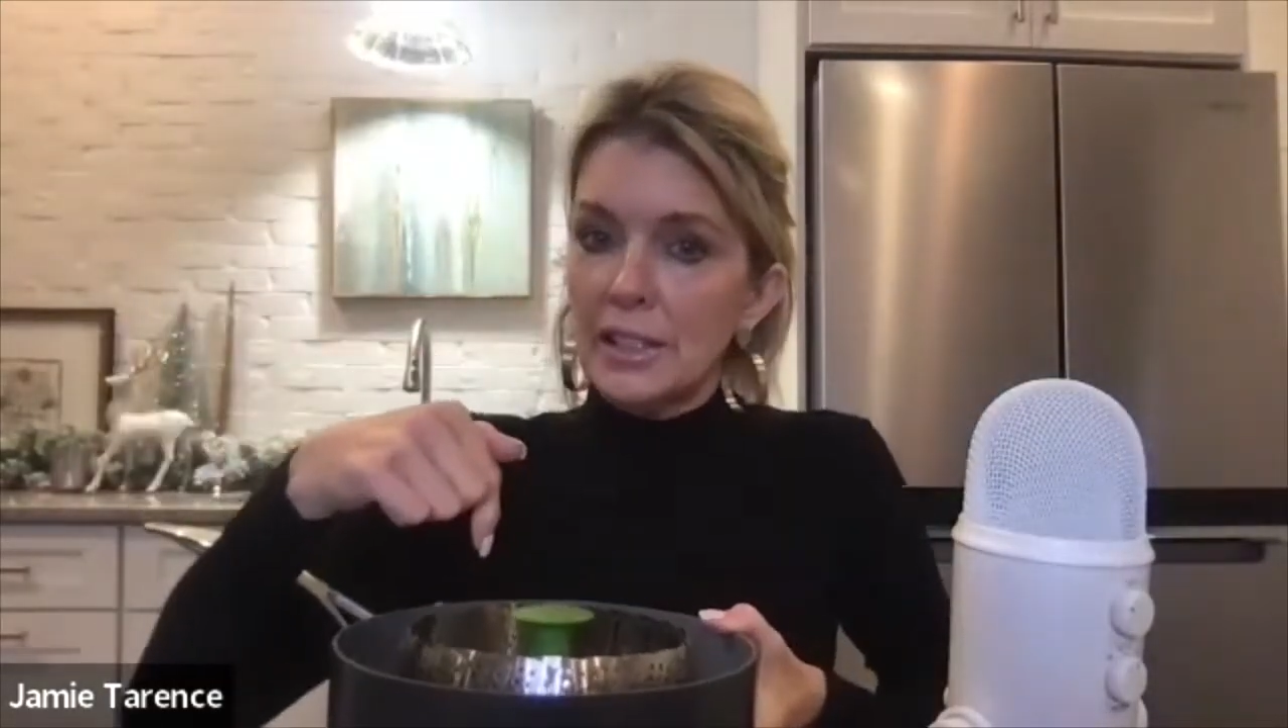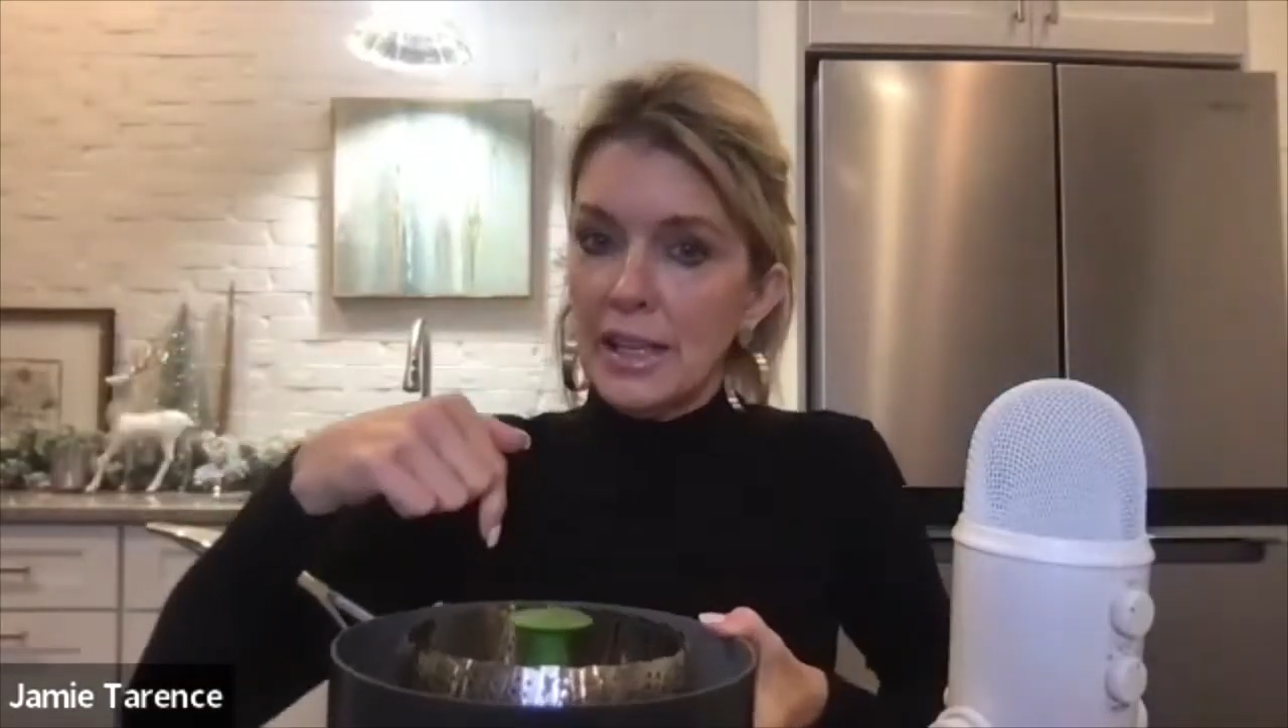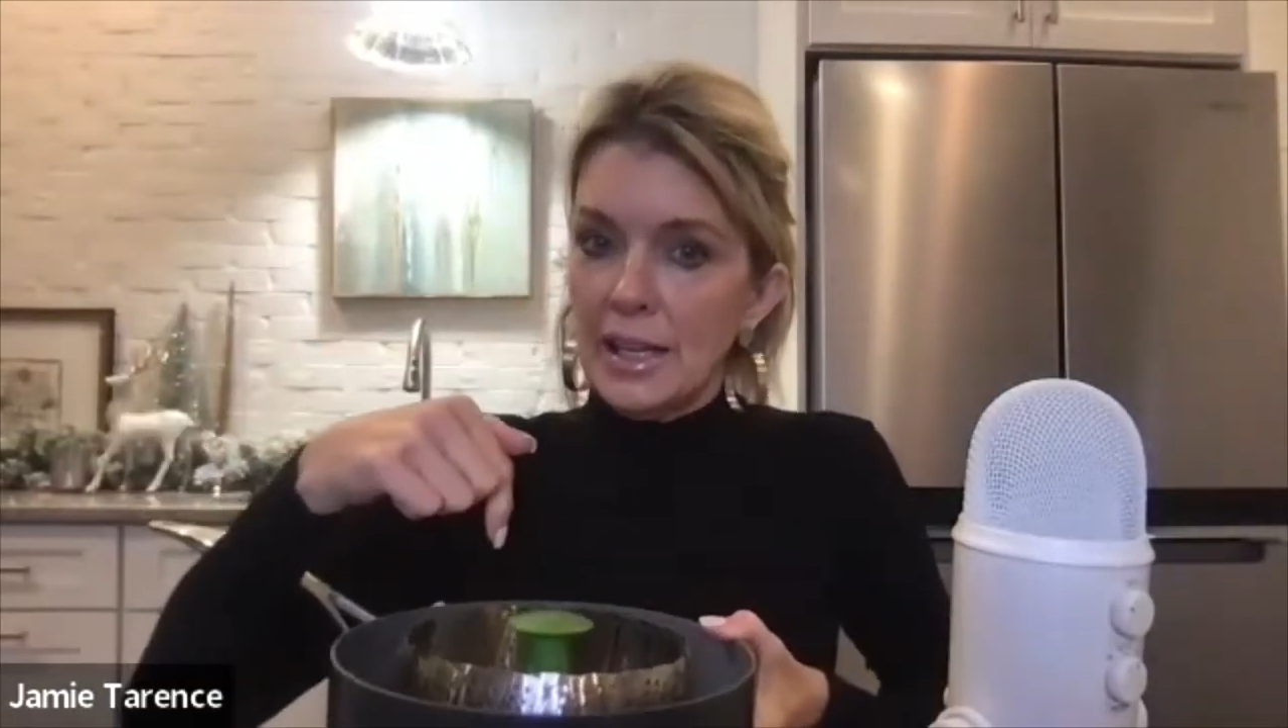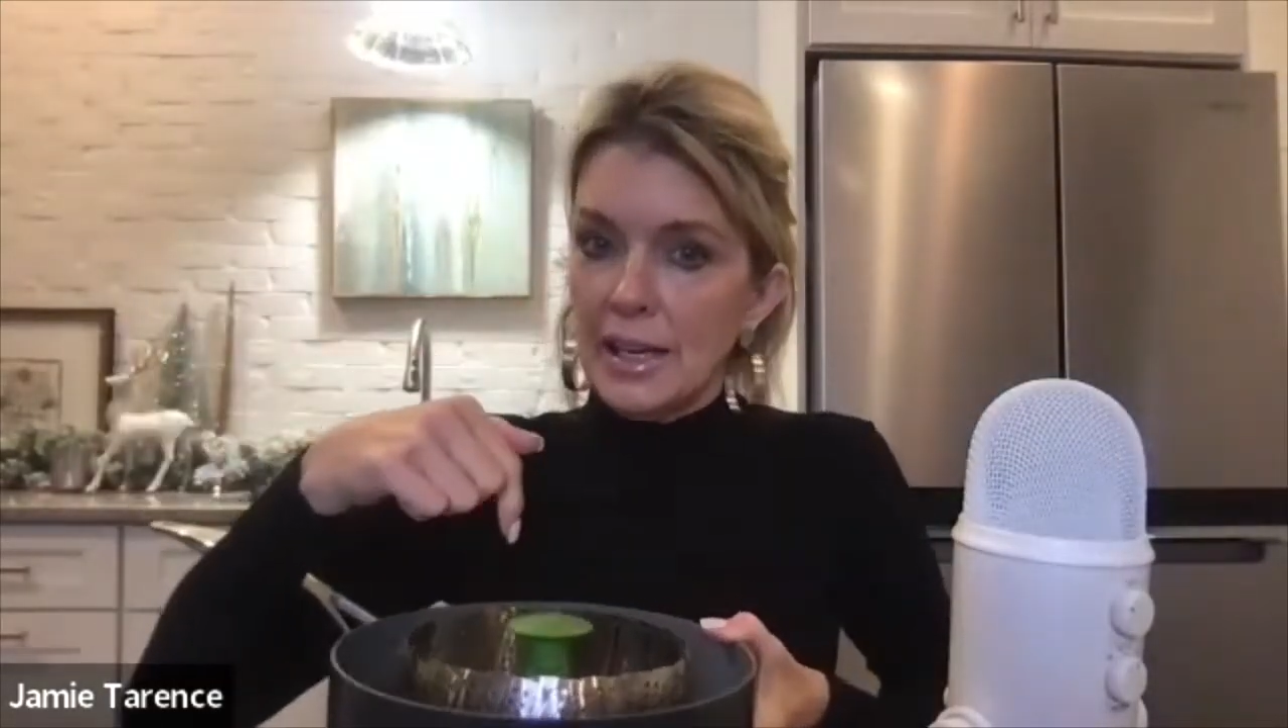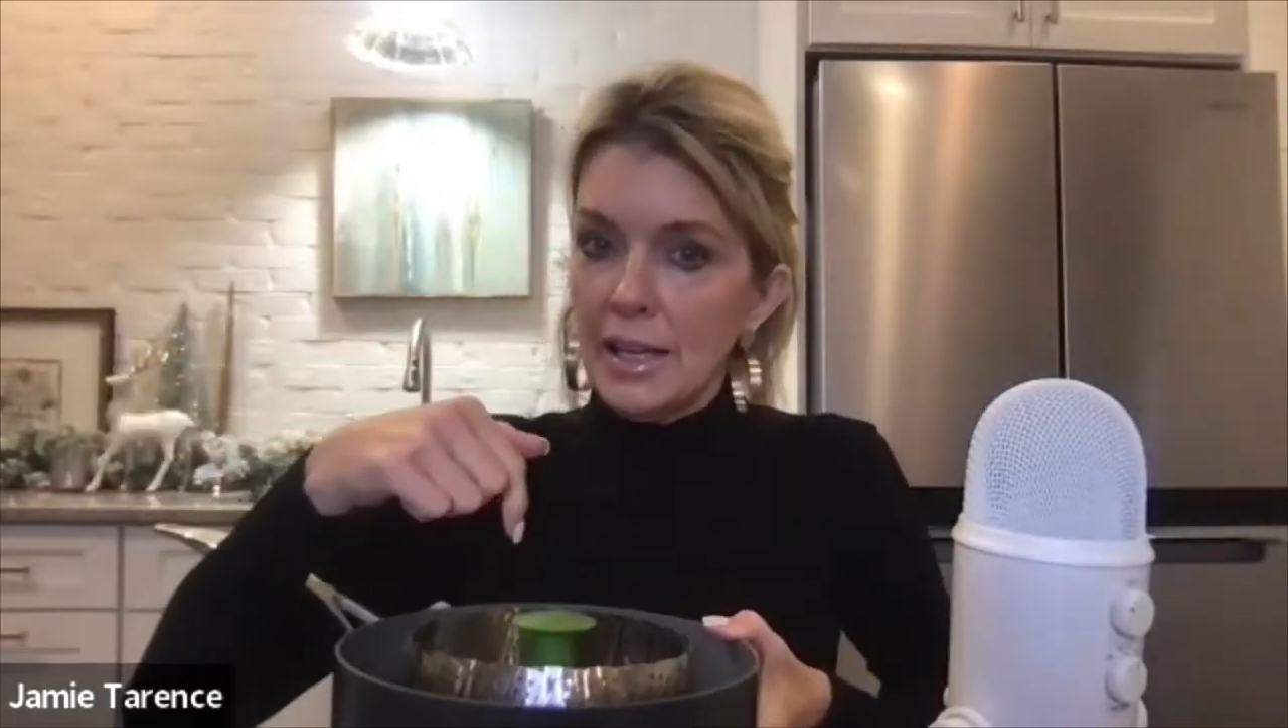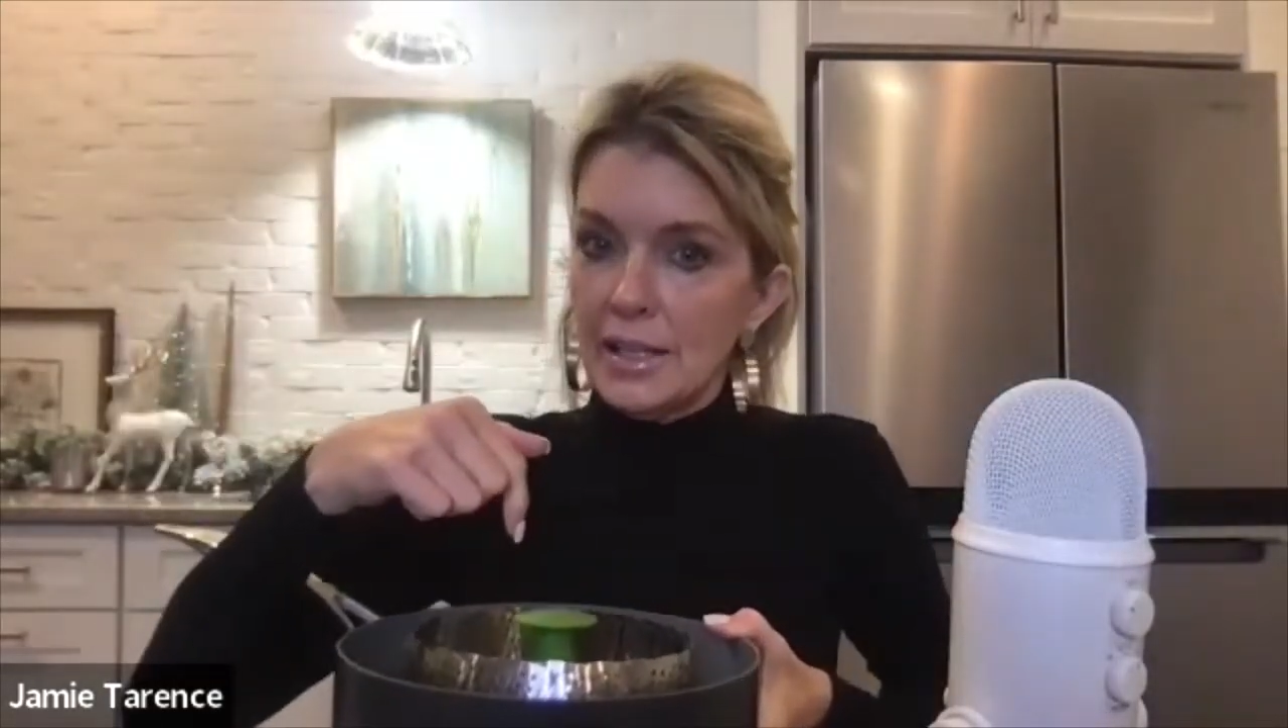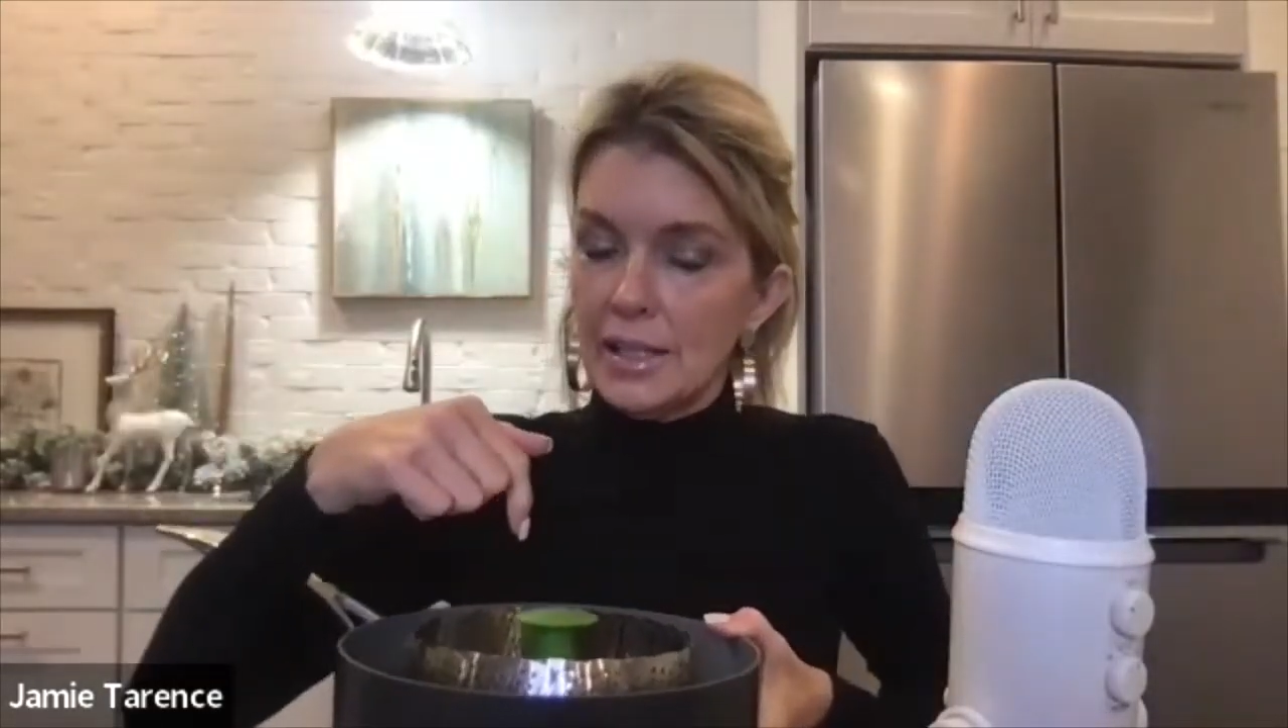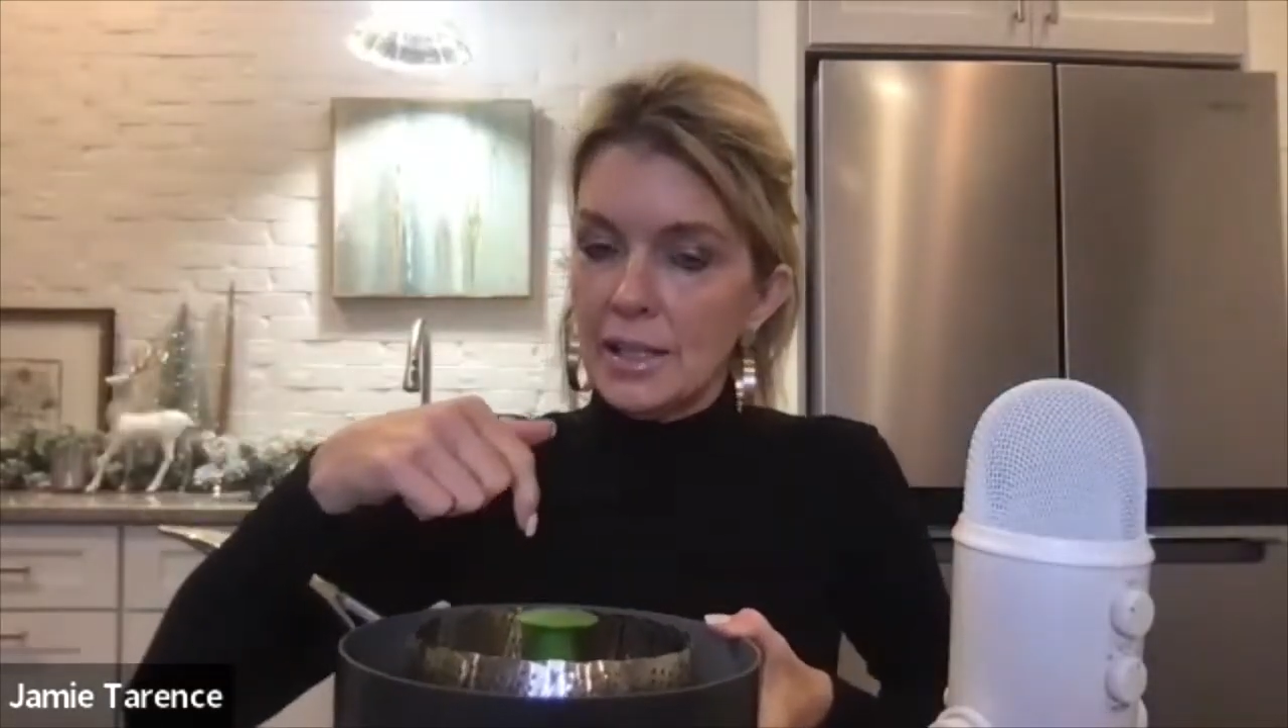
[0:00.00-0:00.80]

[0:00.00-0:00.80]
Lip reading: in it.